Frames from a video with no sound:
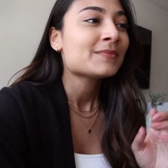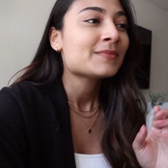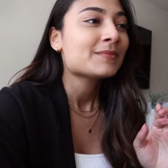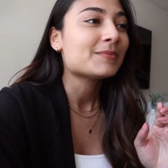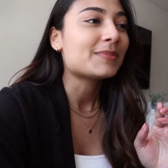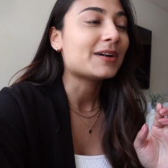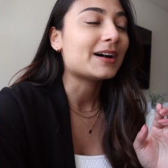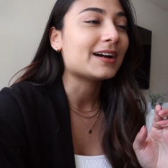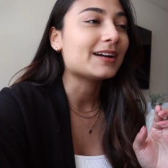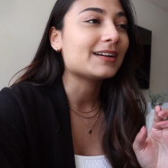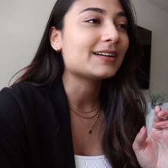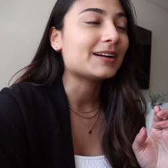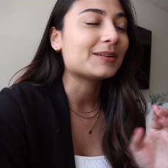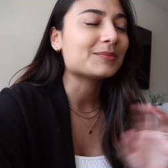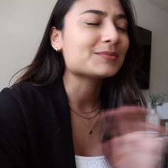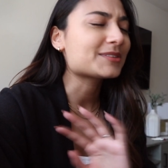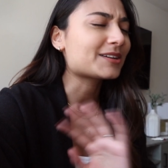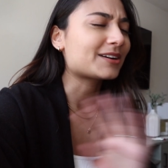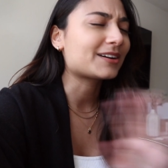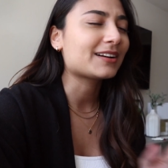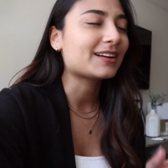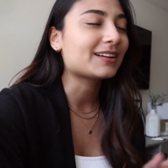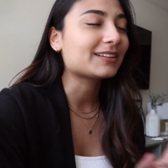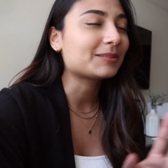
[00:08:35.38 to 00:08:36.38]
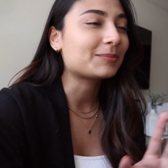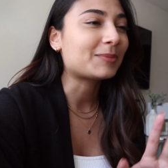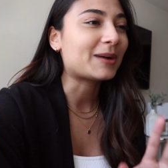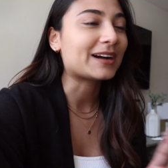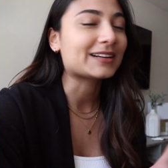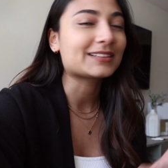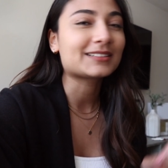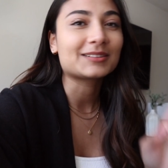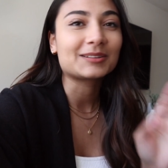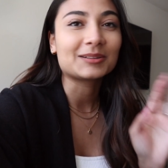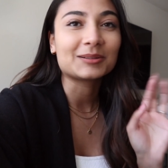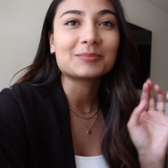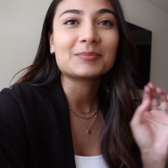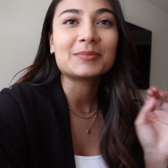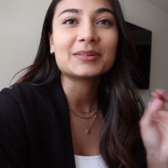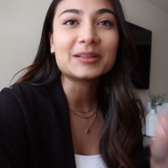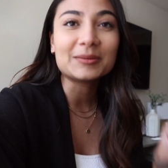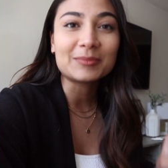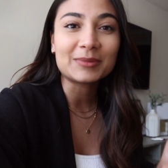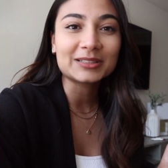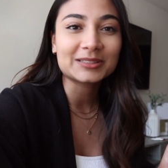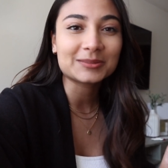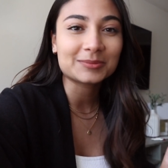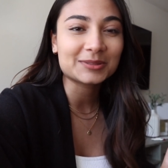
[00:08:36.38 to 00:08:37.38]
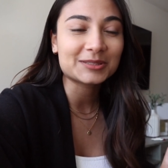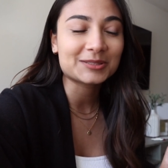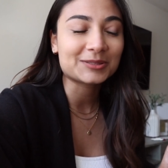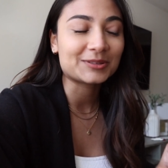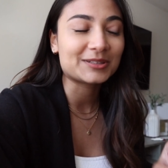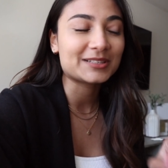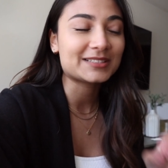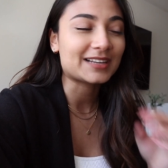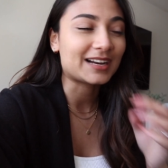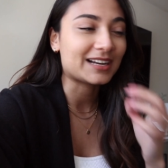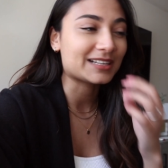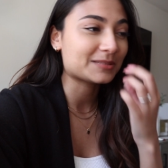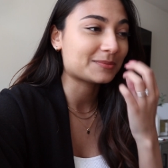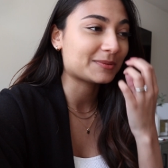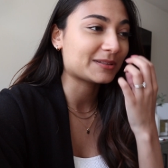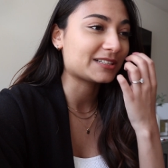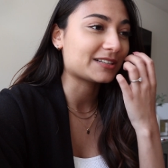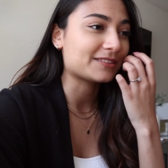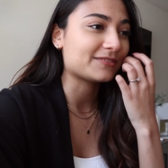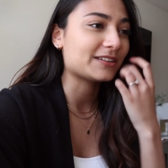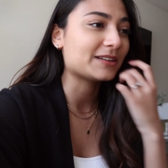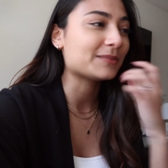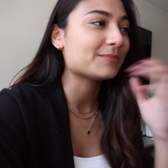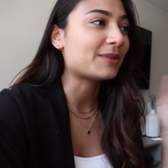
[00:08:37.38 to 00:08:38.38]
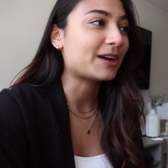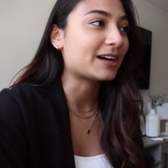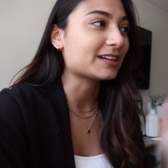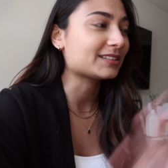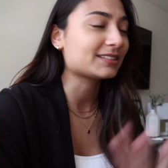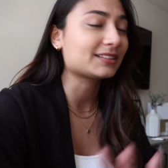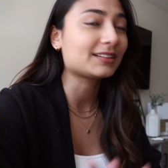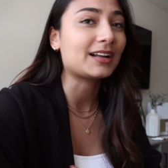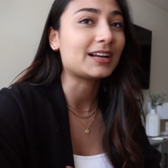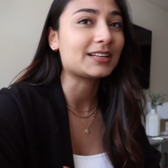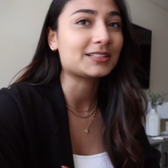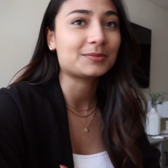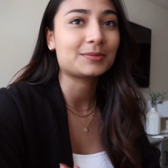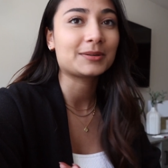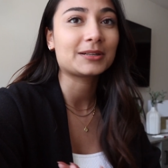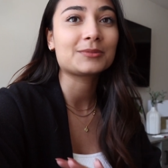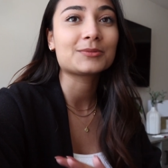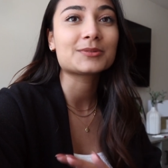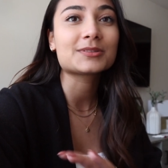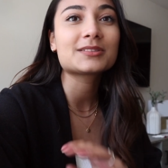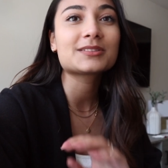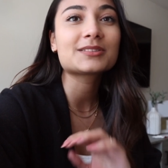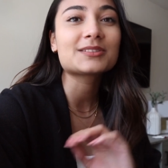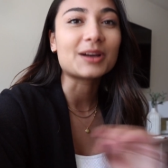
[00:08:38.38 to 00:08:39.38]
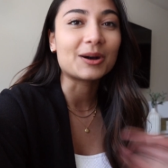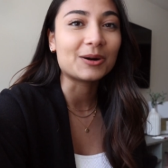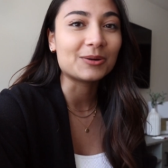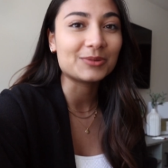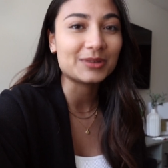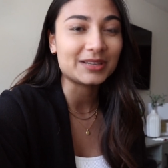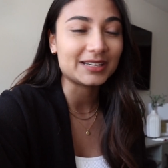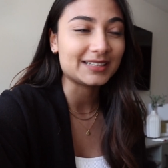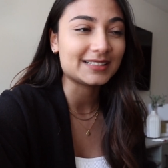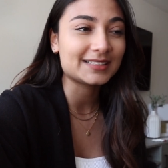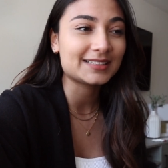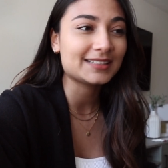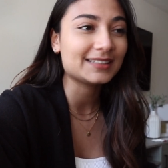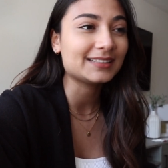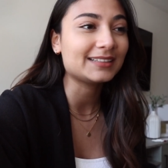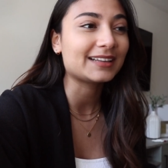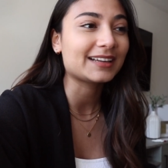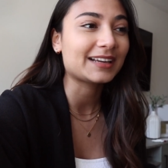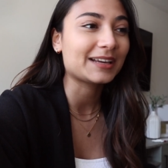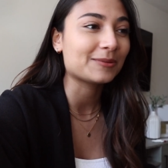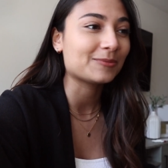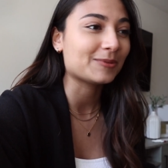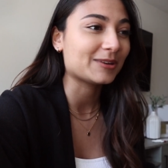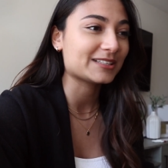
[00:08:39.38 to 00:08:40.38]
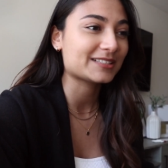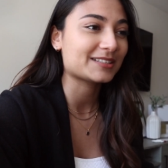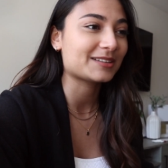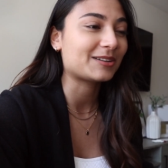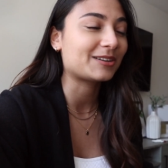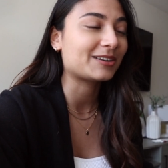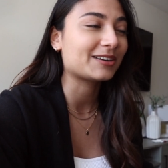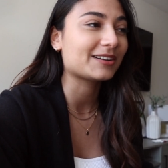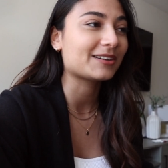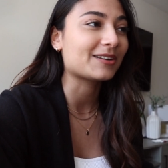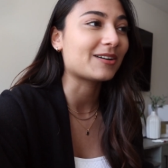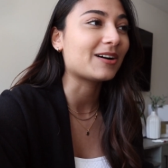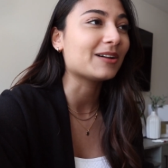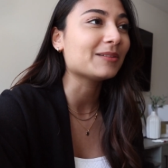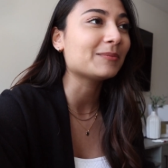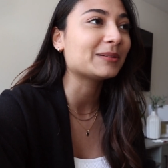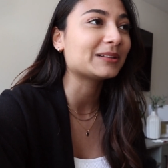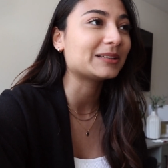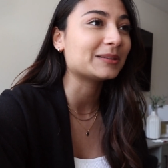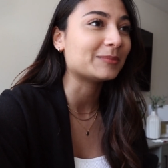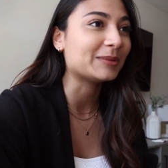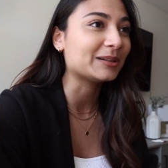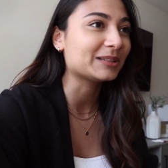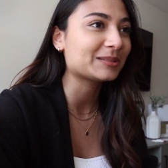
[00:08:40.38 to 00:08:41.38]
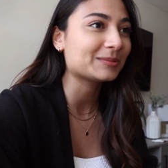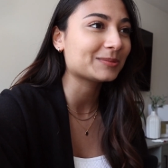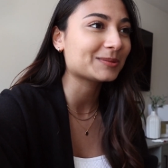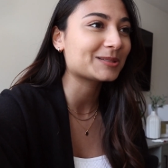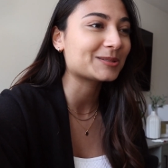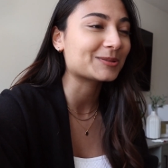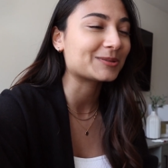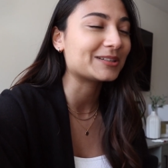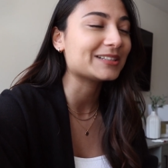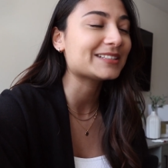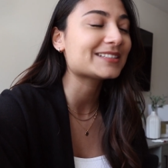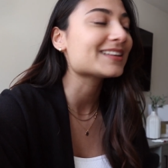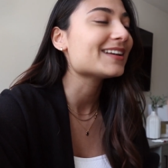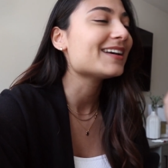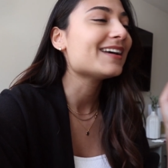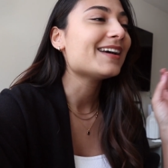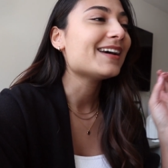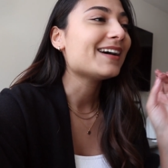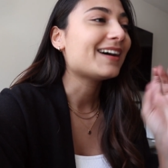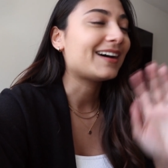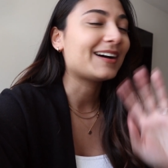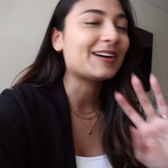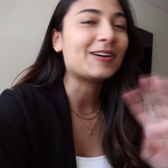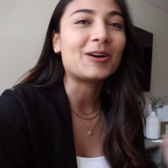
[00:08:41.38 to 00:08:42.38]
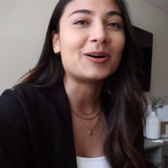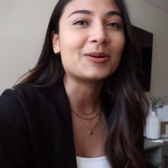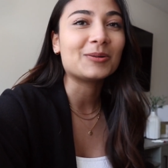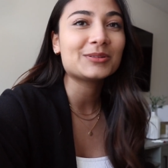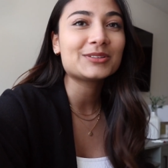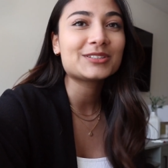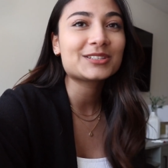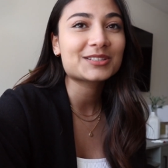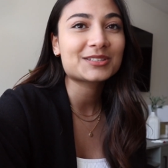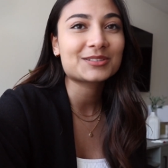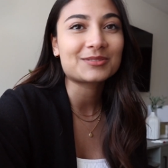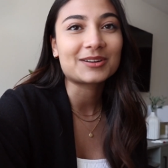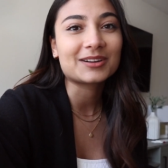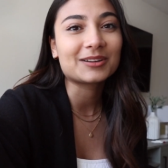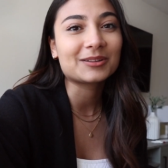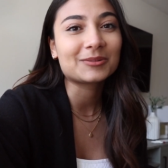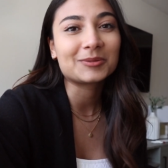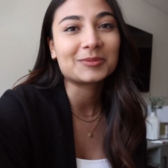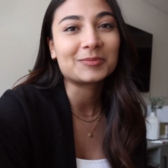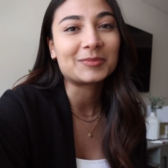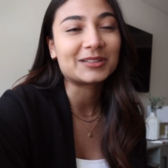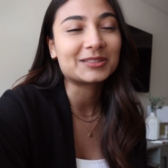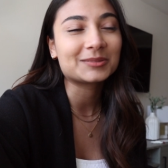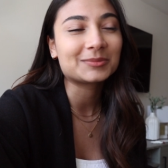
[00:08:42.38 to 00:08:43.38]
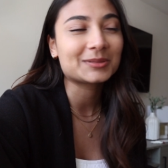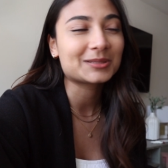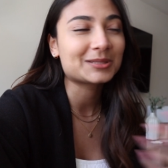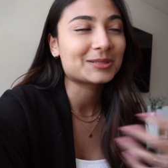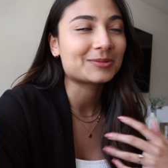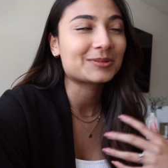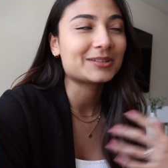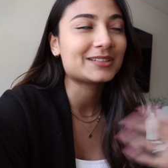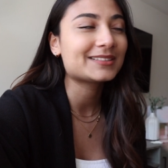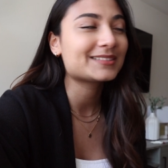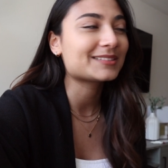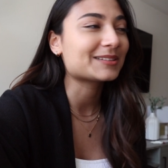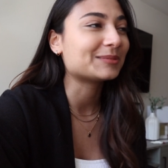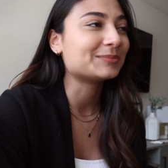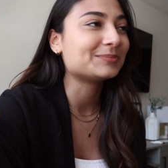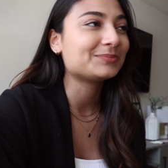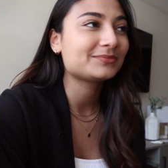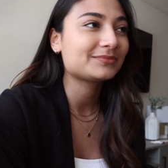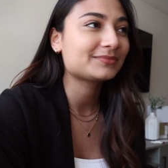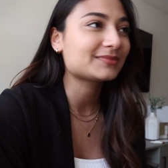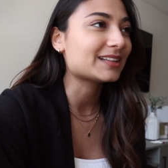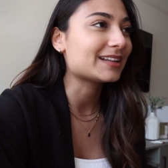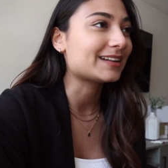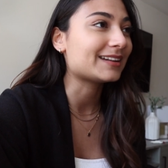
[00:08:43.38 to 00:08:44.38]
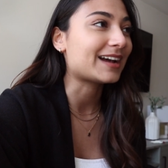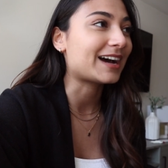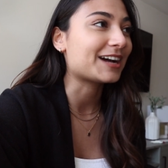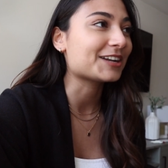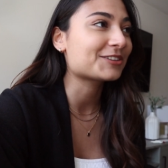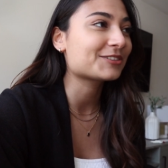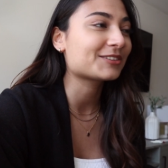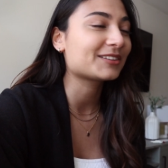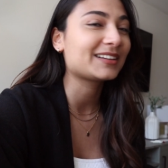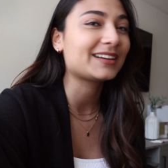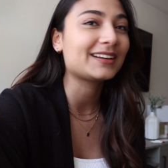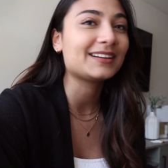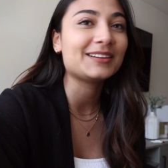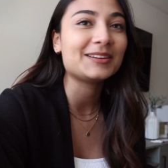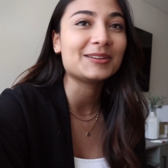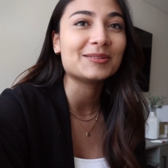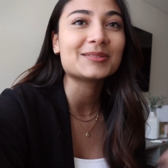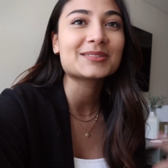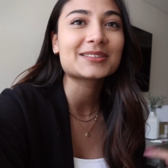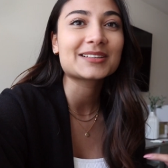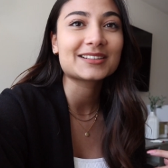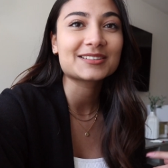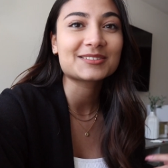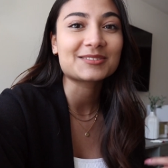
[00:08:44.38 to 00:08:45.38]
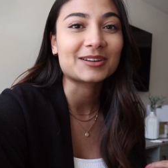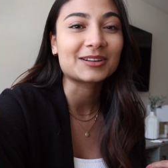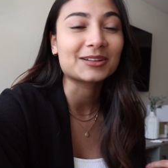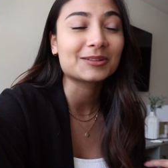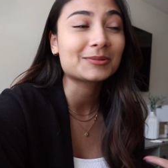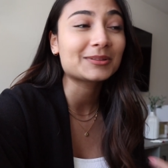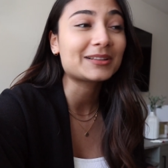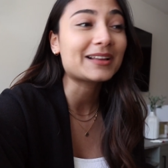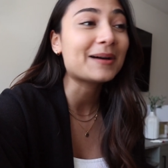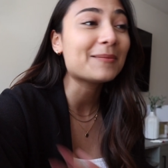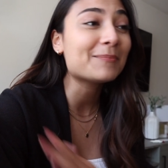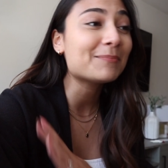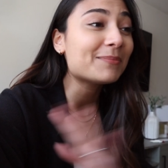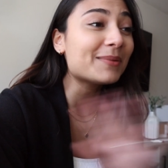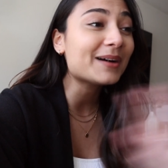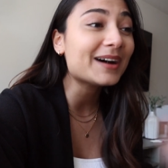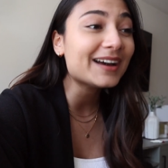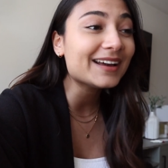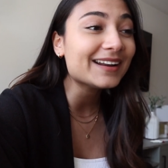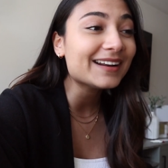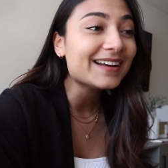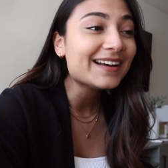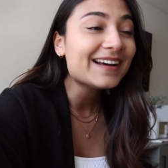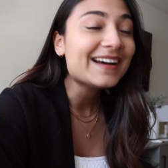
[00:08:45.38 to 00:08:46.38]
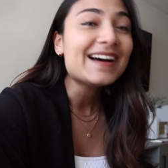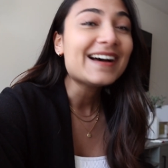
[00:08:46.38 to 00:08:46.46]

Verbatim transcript: but I'm um, sorry, not the practical, but the multiple choice aspect of it. Practical aspect was so easy, like it wasn't hard at all, but the multiple choice, I always just struggle with multiple choice. So then naturally I knew I was gonna struggle with that, but